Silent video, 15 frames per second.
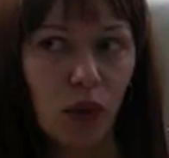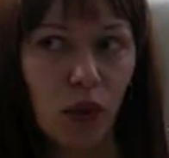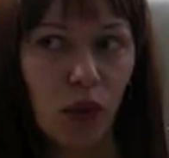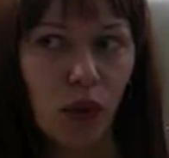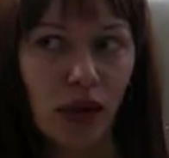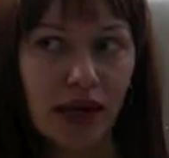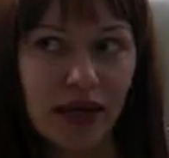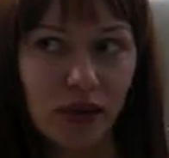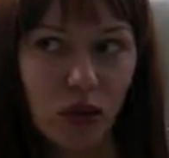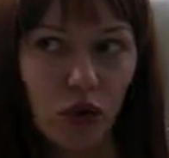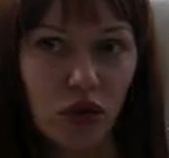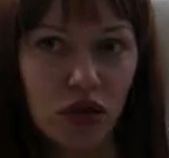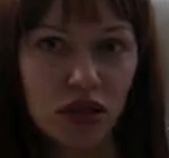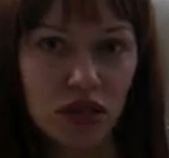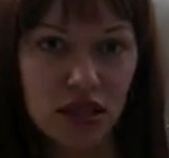way
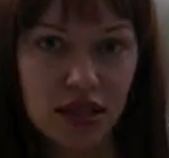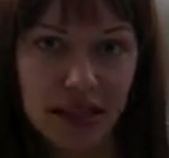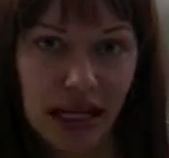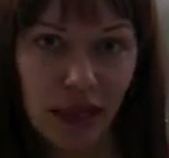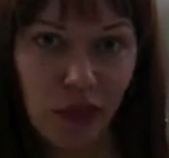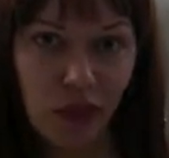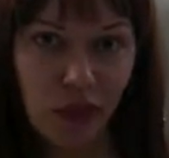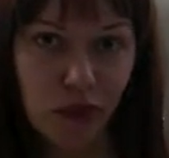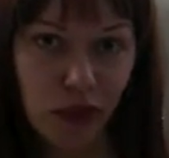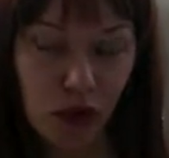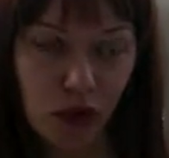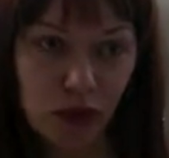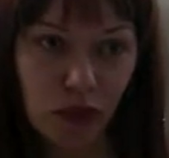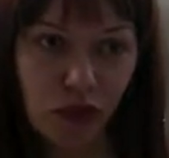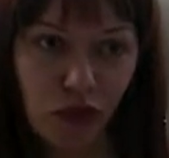more stable,
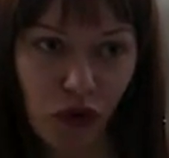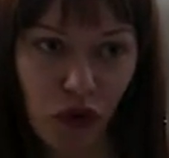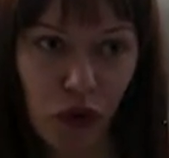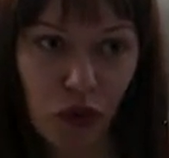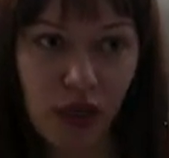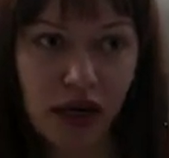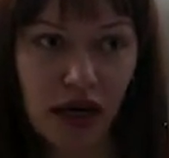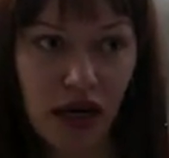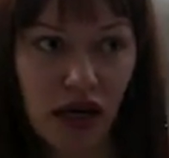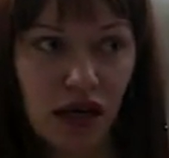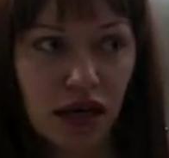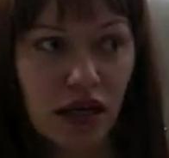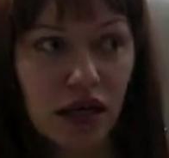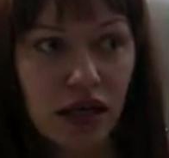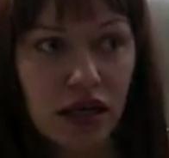because before when
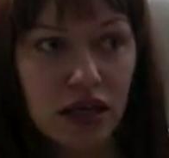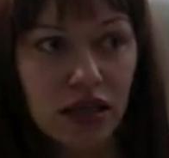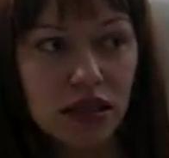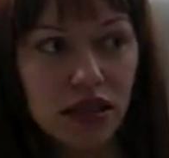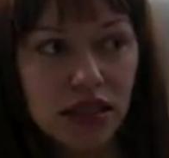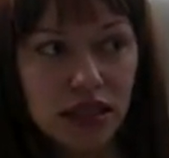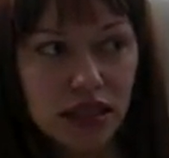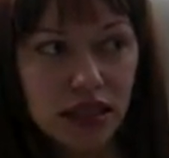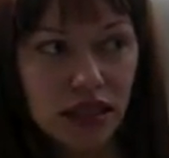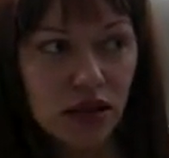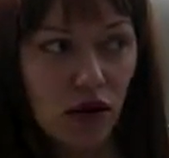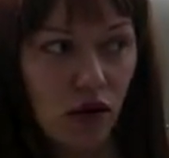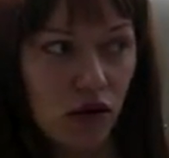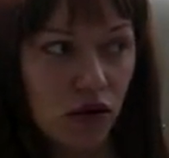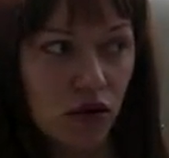I did eat
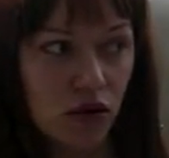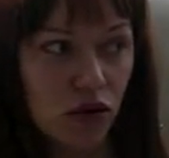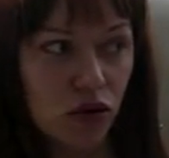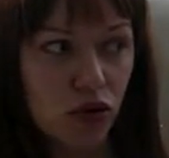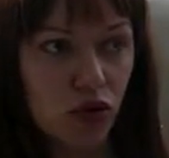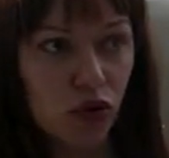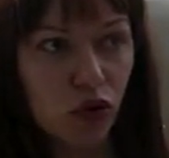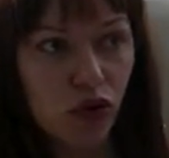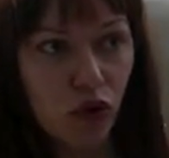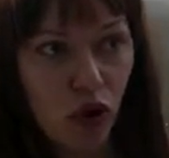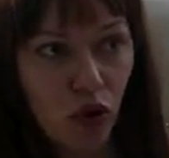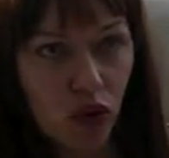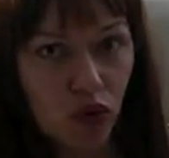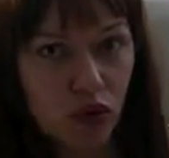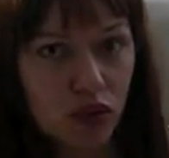all those
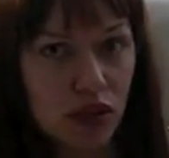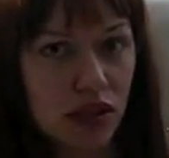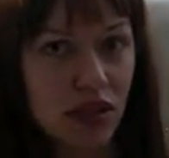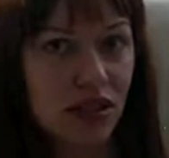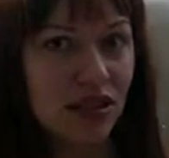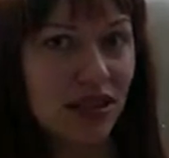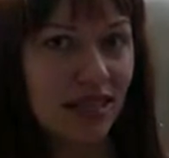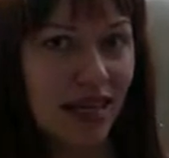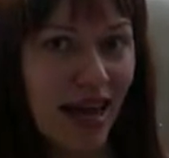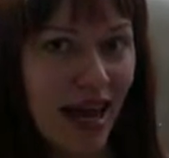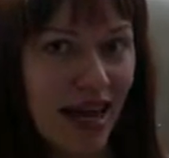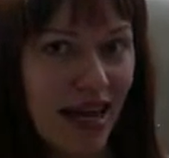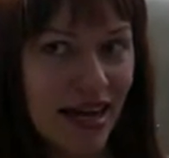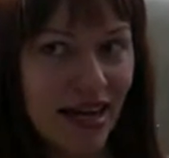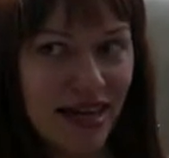rolls and
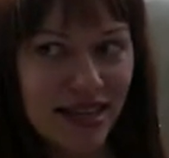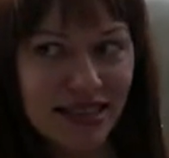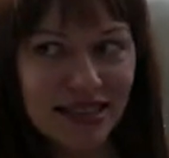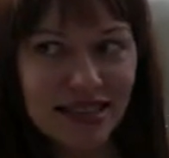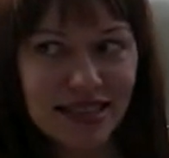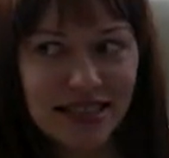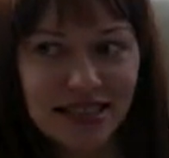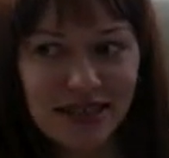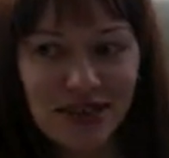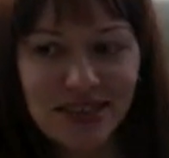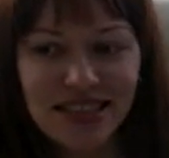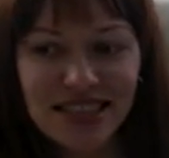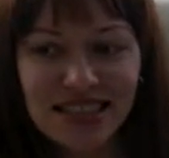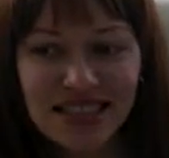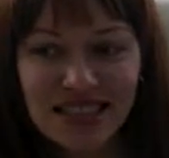cakes and all
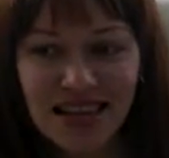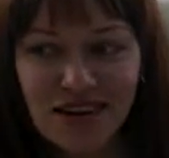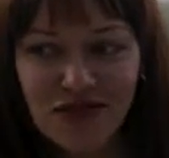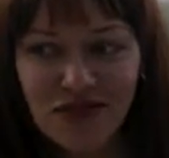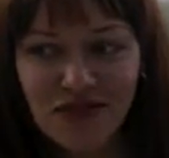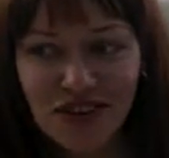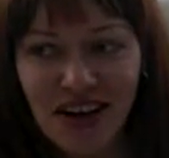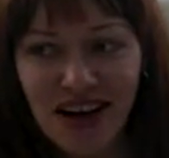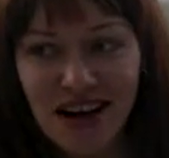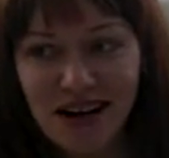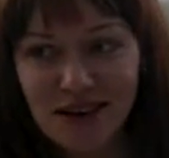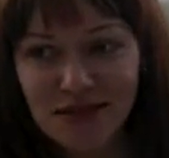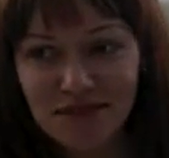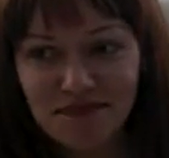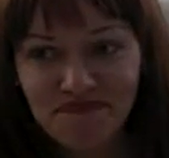this stuff,
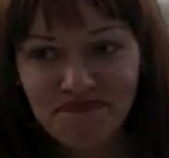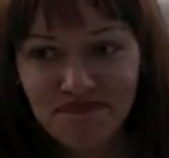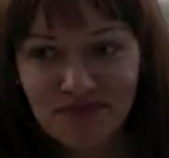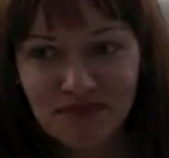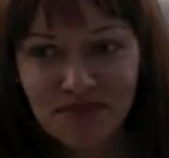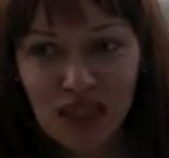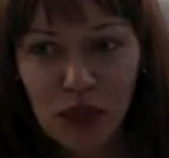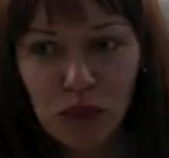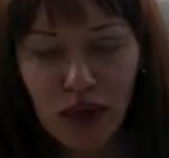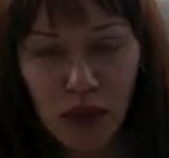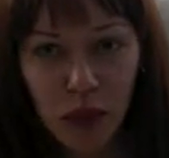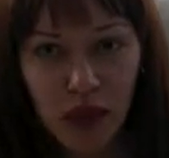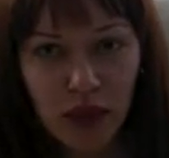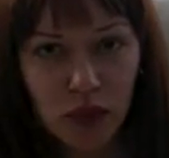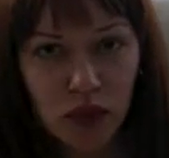my
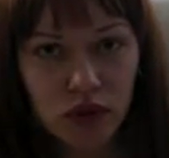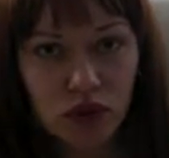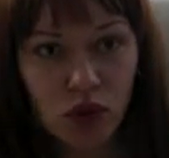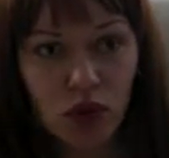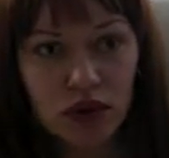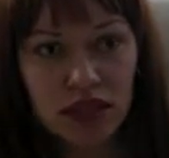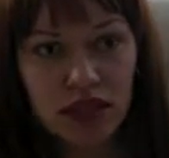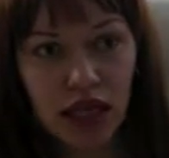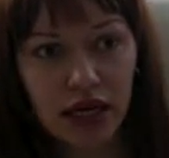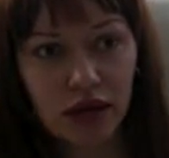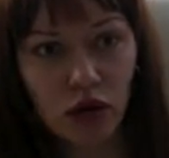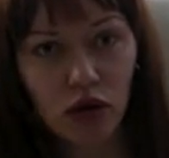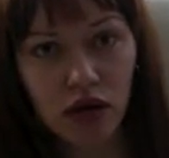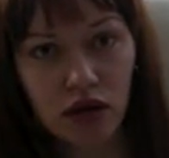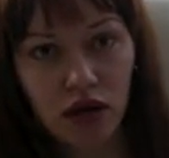weight was always like
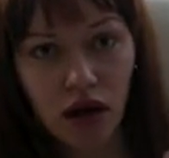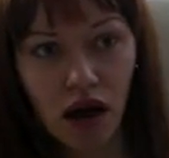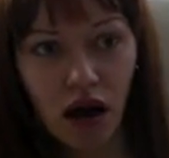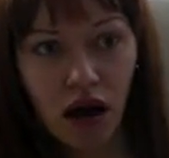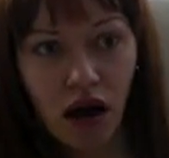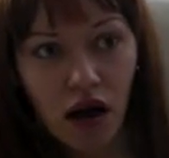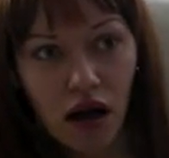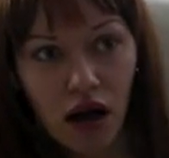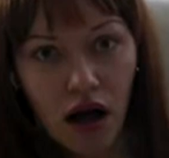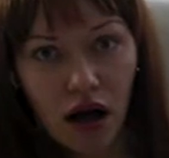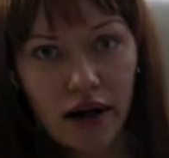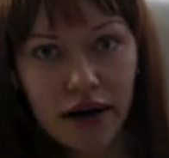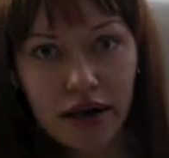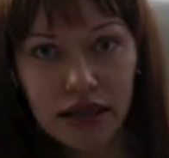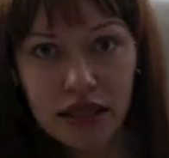going
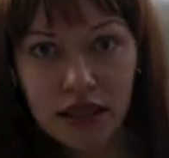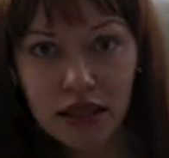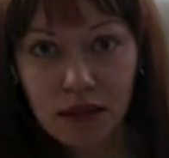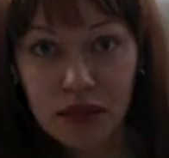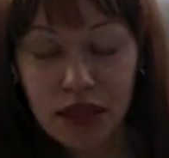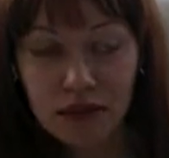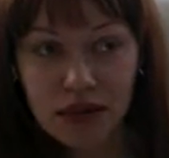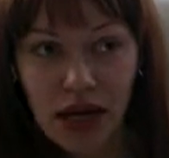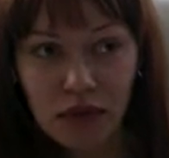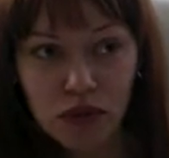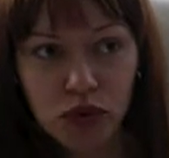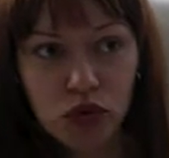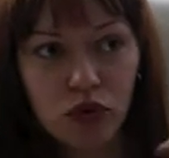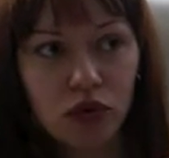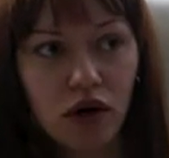high, sometimes up
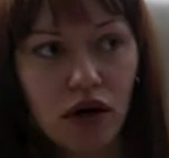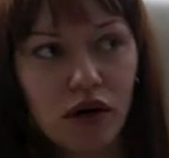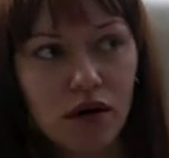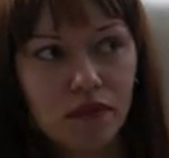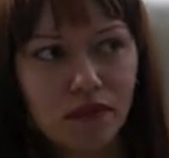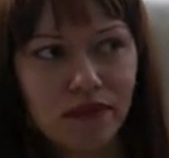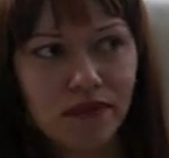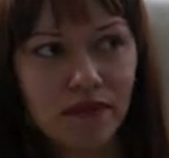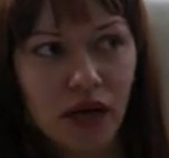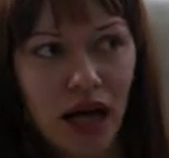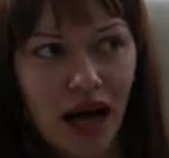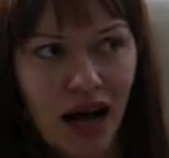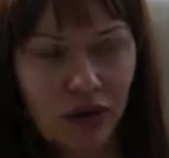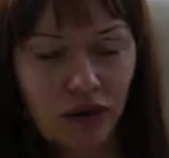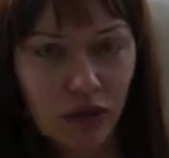to
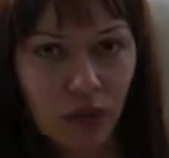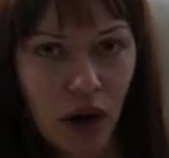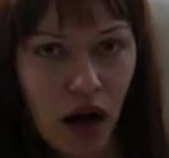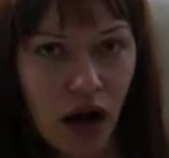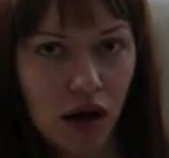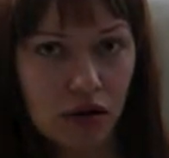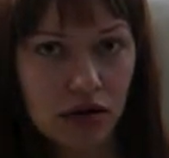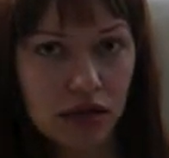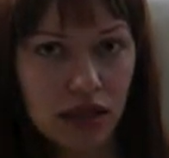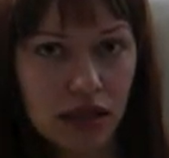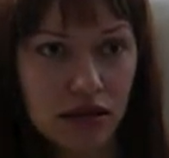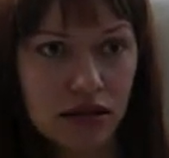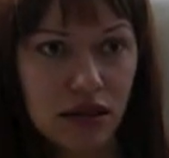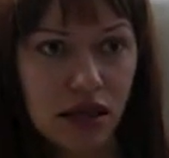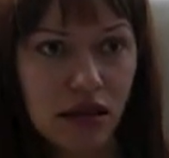100 pounds,
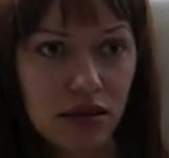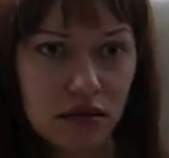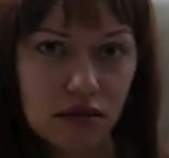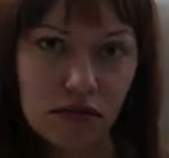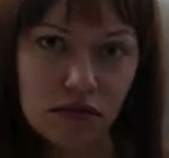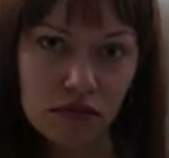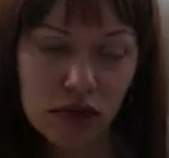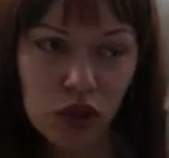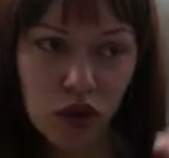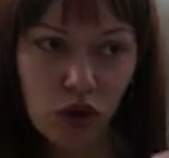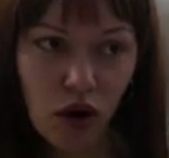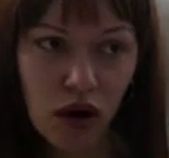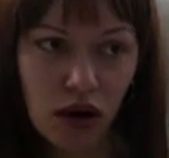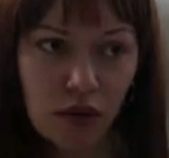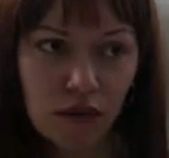and then it
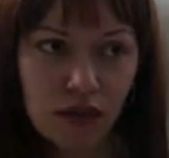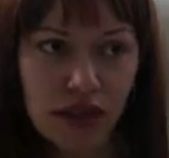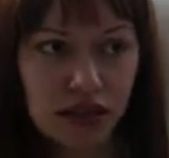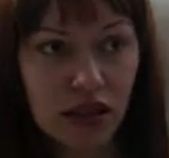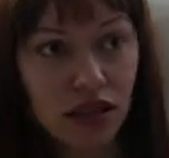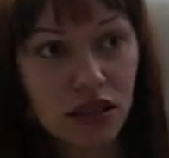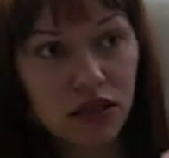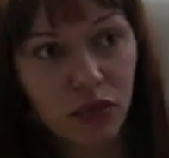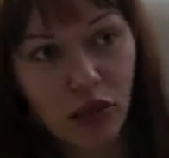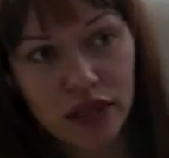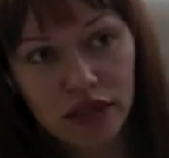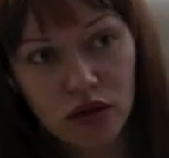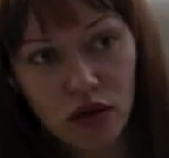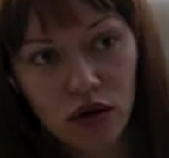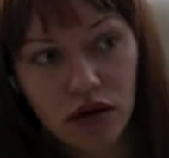dropped and then
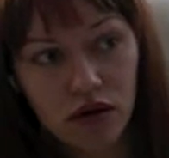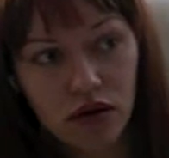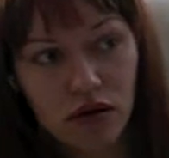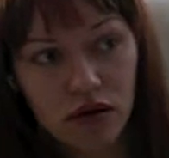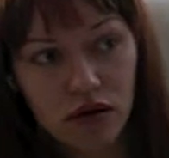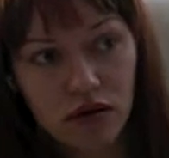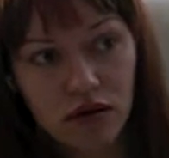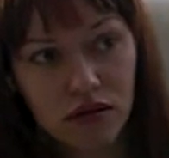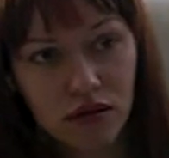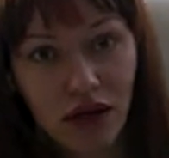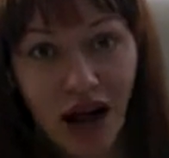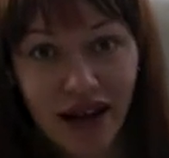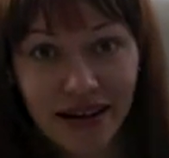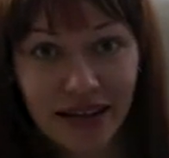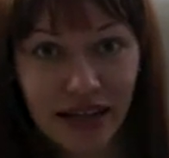went
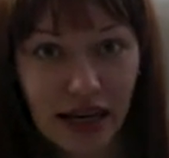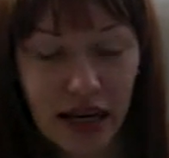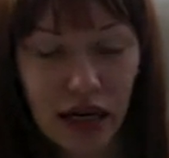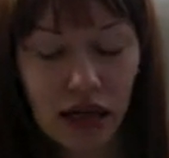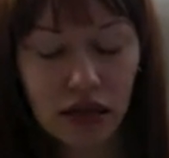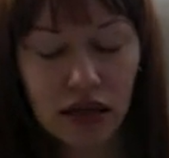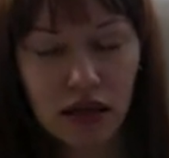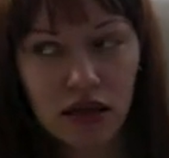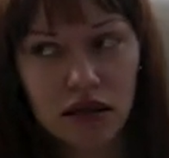high again,